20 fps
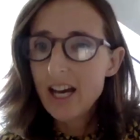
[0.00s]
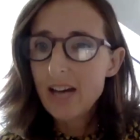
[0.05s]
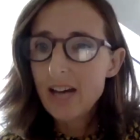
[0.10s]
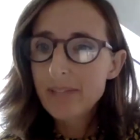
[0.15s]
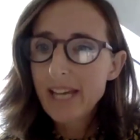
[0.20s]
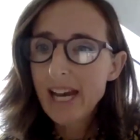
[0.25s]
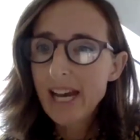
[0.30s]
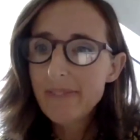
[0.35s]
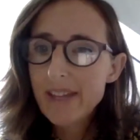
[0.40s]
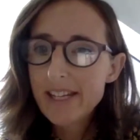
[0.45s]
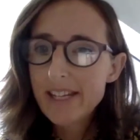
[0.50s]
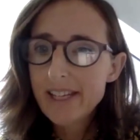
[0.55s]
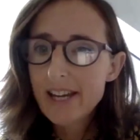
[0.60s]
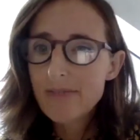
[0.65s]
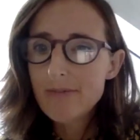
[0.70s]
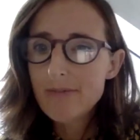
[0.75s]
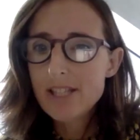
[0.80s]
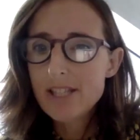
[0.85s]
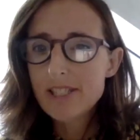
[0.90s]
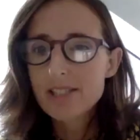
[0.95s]
Can they get
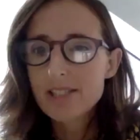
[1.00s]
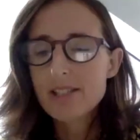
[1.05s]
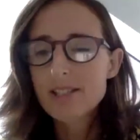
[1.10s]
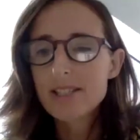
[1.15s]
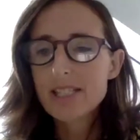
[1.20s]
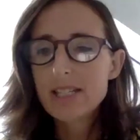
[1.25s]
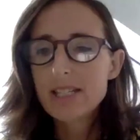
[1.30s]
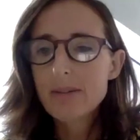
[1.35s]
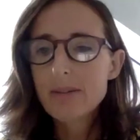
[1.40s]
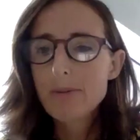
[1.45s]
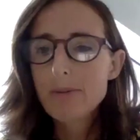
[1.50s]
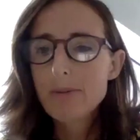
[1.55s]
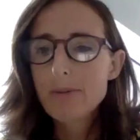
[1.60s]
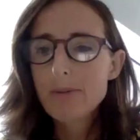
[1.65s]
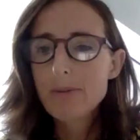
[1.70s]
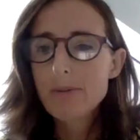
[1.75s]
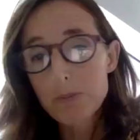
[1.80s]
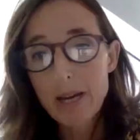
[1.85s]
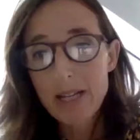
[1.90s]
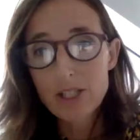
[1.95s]
residency
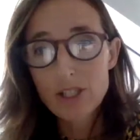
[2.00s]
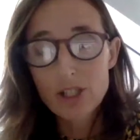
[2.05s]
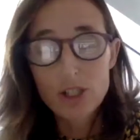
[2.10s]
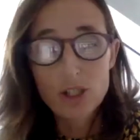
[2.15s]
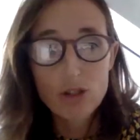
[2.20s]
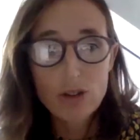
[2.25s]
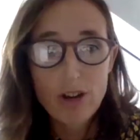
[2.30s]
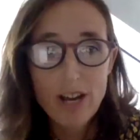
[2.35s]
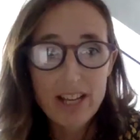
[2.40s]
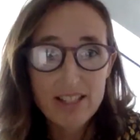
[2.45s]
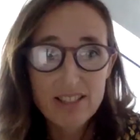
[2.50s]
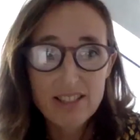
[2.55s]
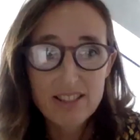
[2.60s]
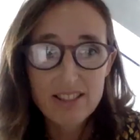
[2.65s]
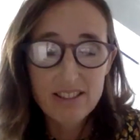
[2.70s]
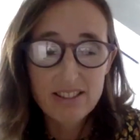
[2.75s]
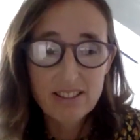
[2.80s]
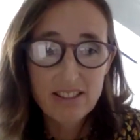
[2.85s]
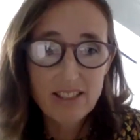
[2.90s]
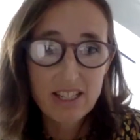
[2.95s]
without a Spanish
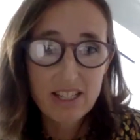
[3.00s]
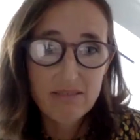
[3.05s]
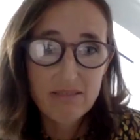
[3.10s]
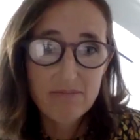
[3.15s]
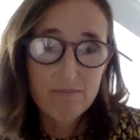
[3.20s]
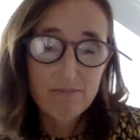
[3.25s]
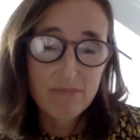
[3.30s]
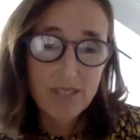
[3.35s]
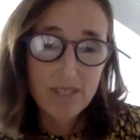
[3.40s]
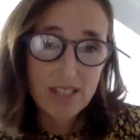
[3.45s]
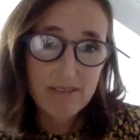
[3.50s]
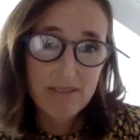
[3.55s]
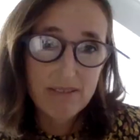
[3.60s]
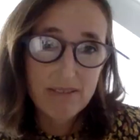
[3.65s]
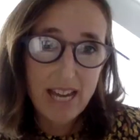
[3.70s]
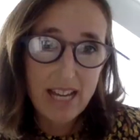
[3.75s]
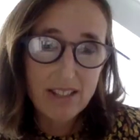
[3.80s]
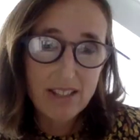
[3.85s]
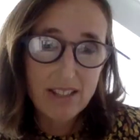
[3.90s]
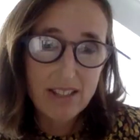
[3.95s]
address?
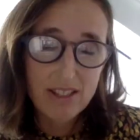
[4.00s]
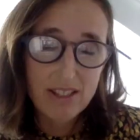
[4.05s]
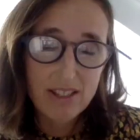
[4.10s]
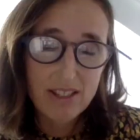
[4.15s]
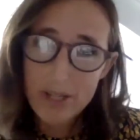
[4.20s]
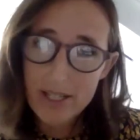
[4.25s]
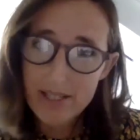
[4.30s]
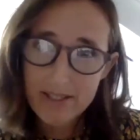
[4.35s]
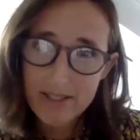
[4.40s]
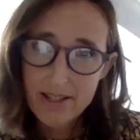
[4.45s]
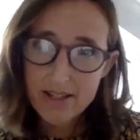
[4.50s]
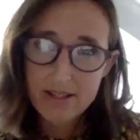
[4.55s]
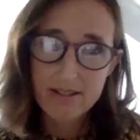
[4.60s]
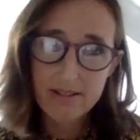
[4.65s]
That's no, isn't it?